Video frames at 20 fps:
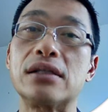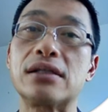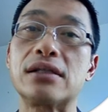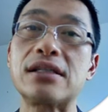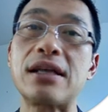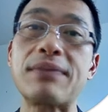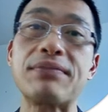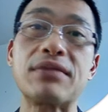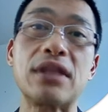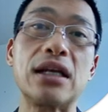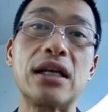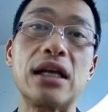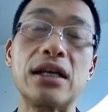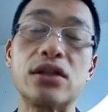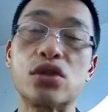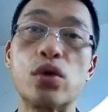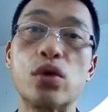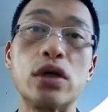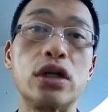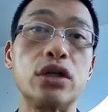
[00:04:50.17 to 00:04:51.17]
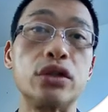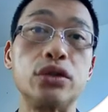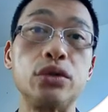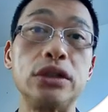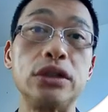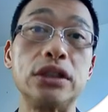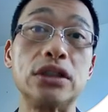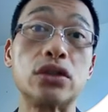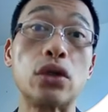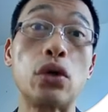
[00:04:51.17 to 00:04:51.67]
something that's 1 or 2
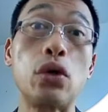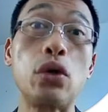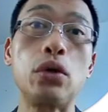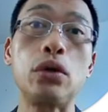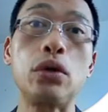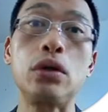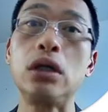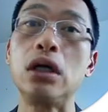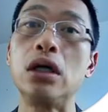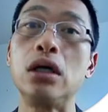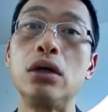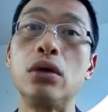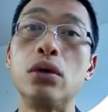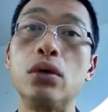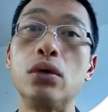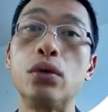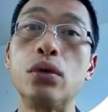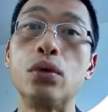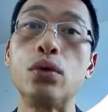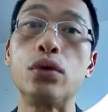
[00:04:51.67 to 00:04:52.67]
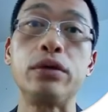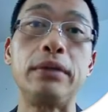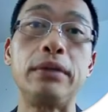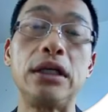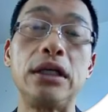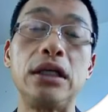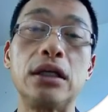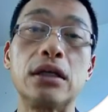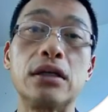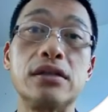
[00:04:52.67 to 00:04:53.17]
years old would
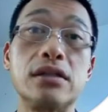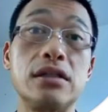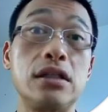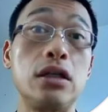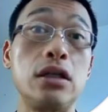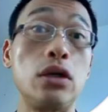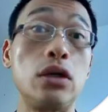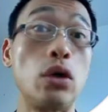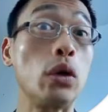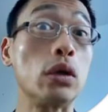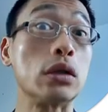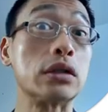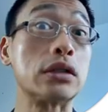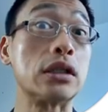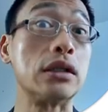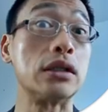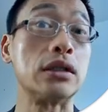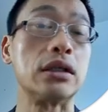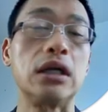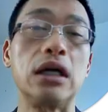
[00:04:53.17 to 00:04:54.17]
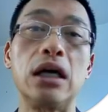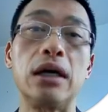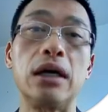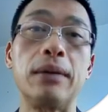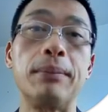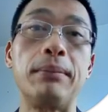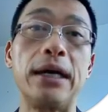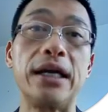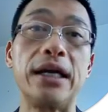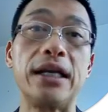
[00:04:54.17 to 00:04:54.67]
be considered old.
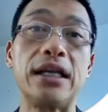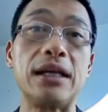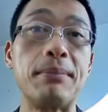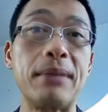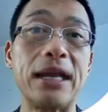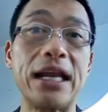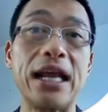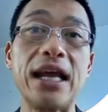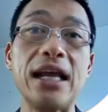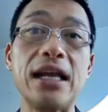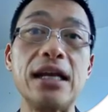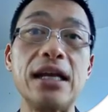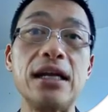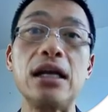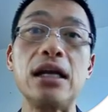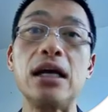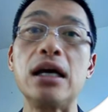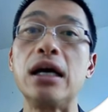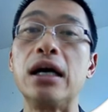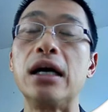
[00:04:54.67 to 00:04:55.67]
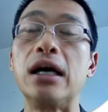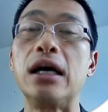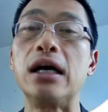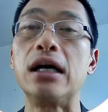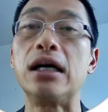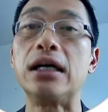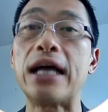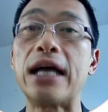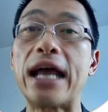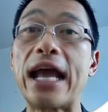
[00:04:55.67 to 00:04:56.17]
But in Manhattan,
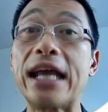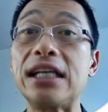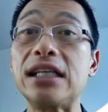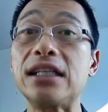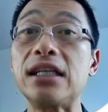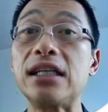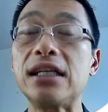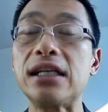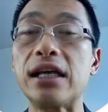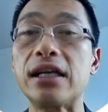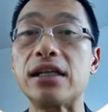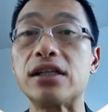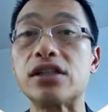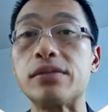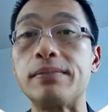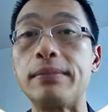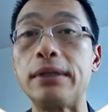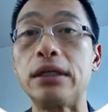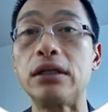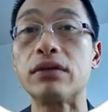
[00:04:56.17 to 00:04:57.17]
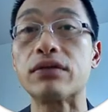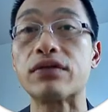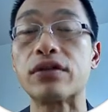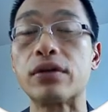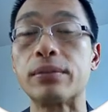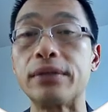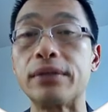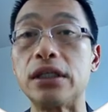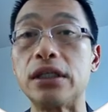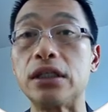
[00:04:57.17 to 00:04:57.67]
Anything that is built
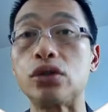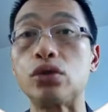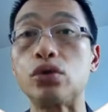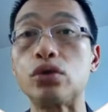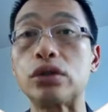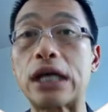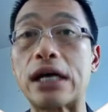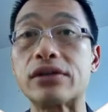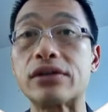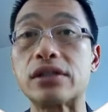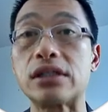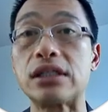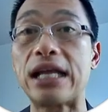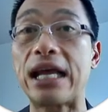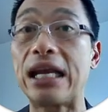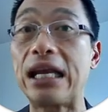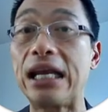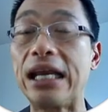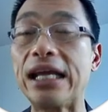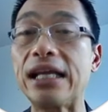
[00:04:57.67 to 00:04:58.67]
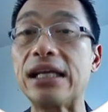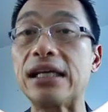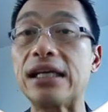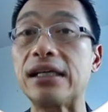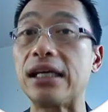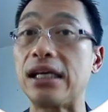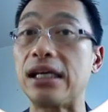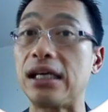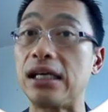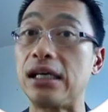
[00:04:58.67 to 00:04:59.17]
from year 2000 and
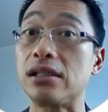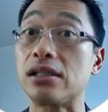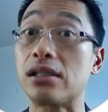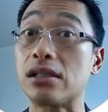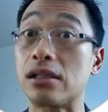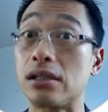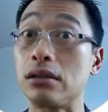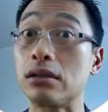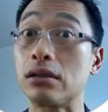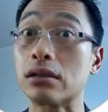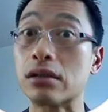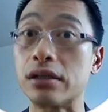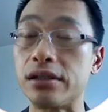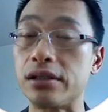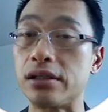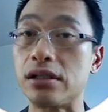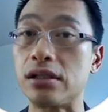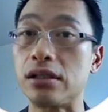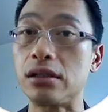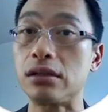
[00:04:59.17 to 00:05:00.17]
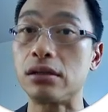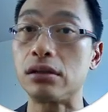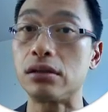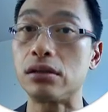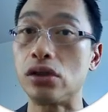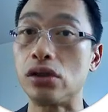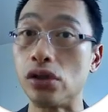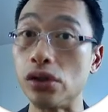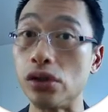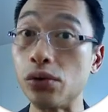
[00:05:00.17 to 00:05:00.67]
later is still considered
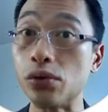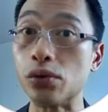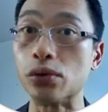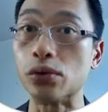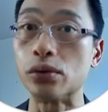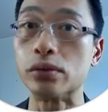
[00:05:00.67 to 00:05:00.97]
new,